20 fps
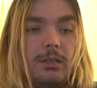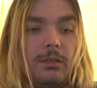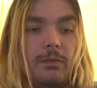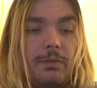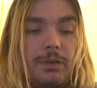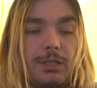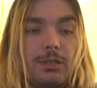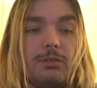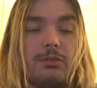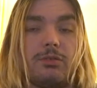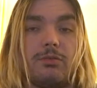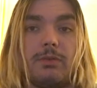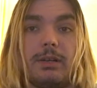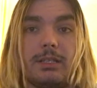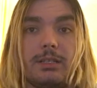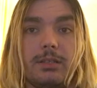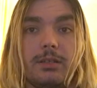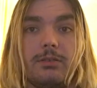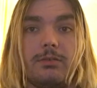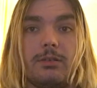physical
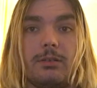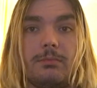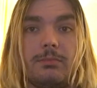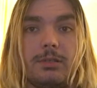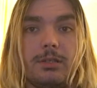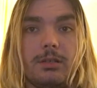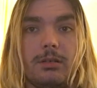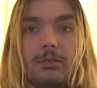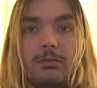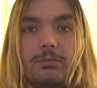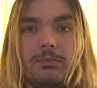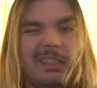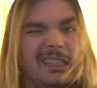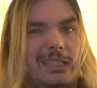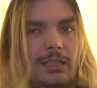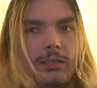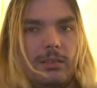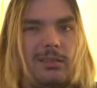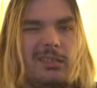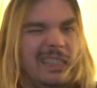Tourette syndrome, so
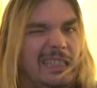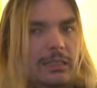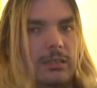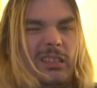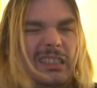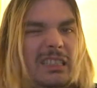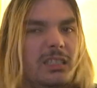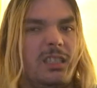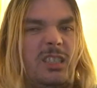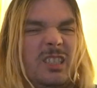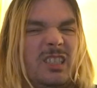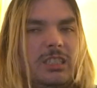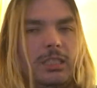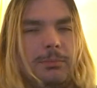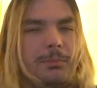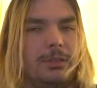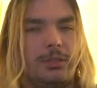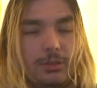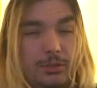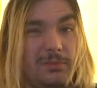see
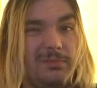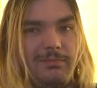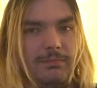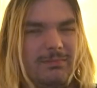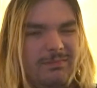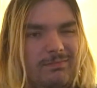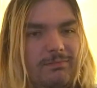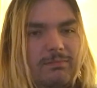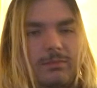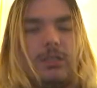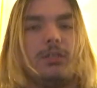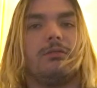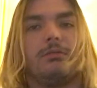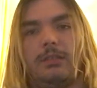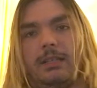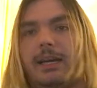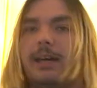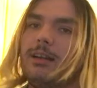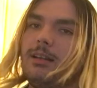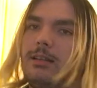me to do
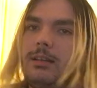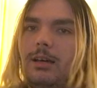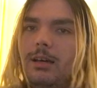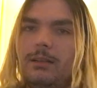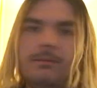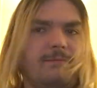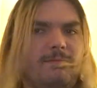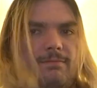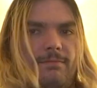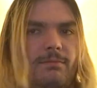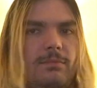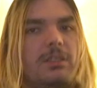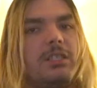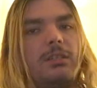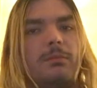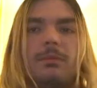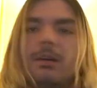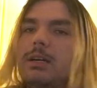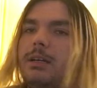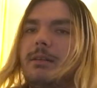that a lot.
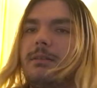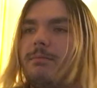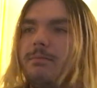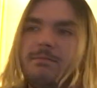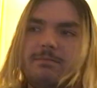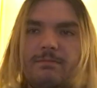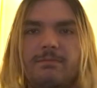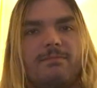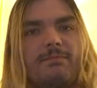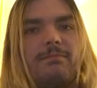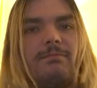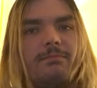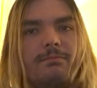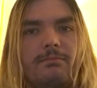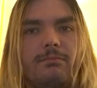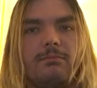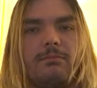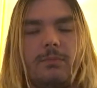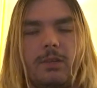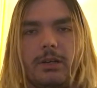See my
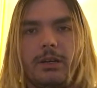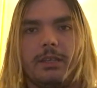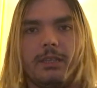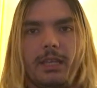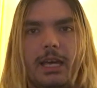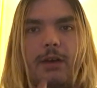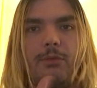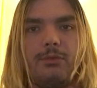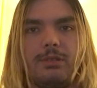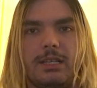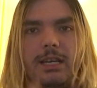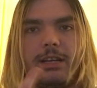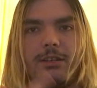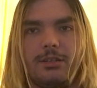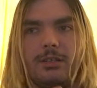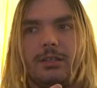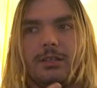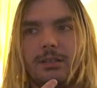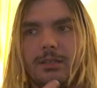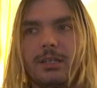Okay, that was
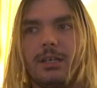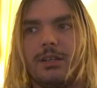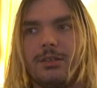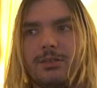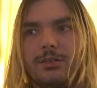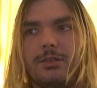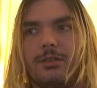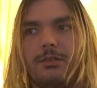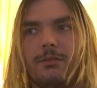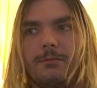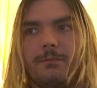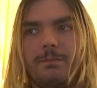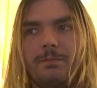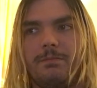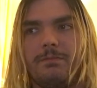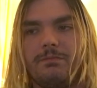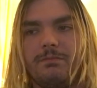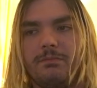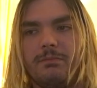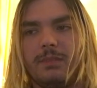actually intentional.
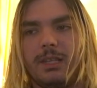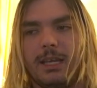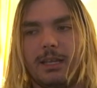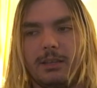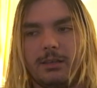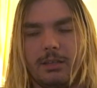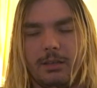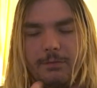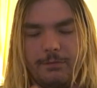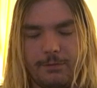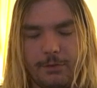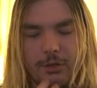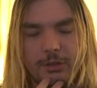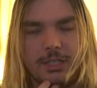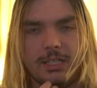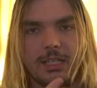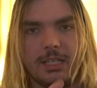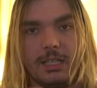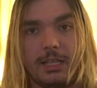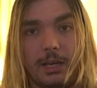That the
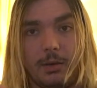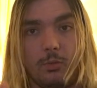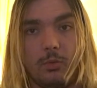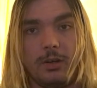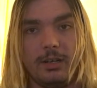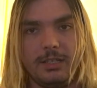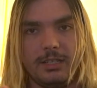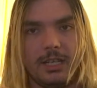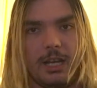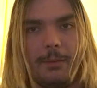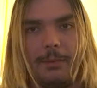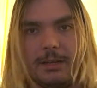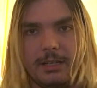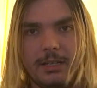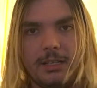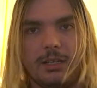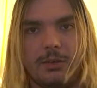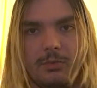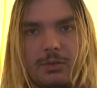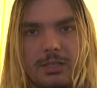first that one time I
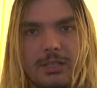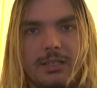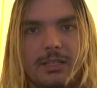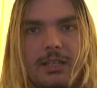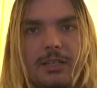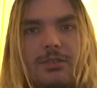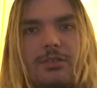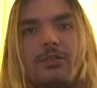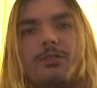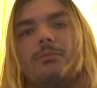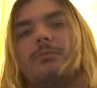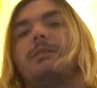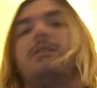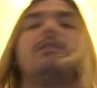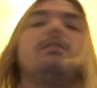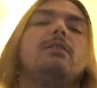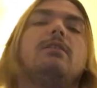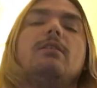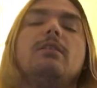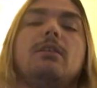did that was intentional, but
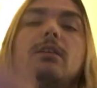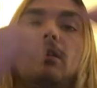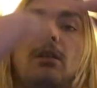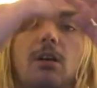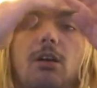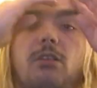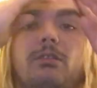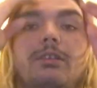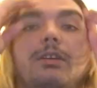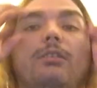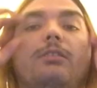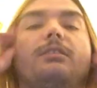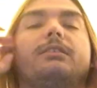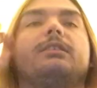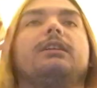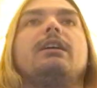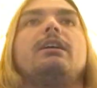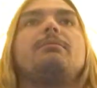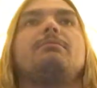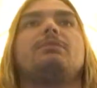all the other
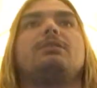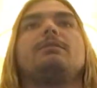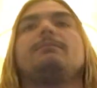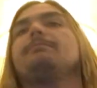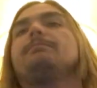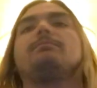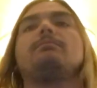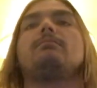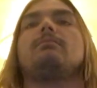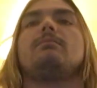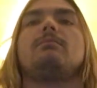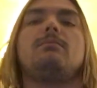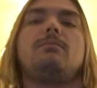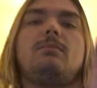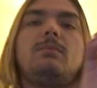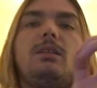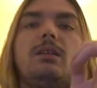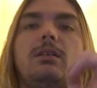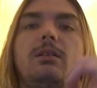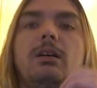times,
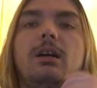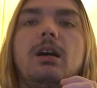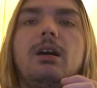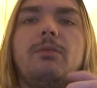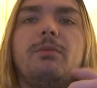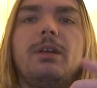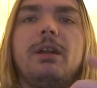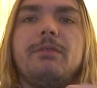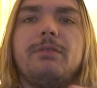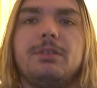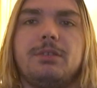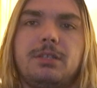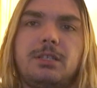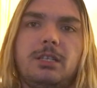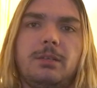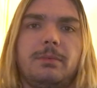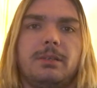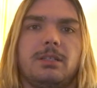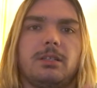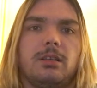uh, whenever you
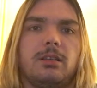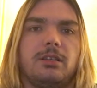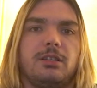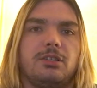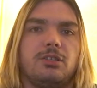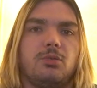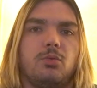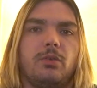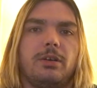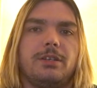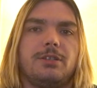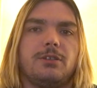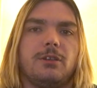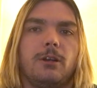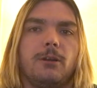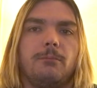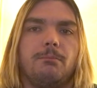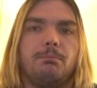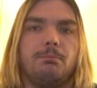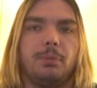see me suddenly twitch
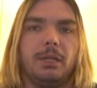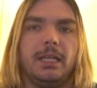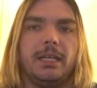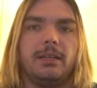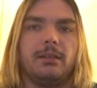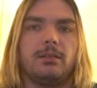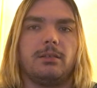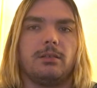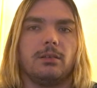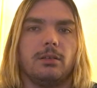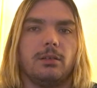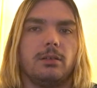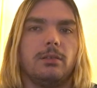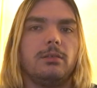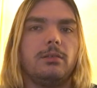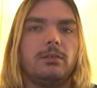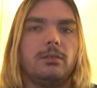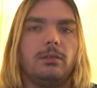or blink or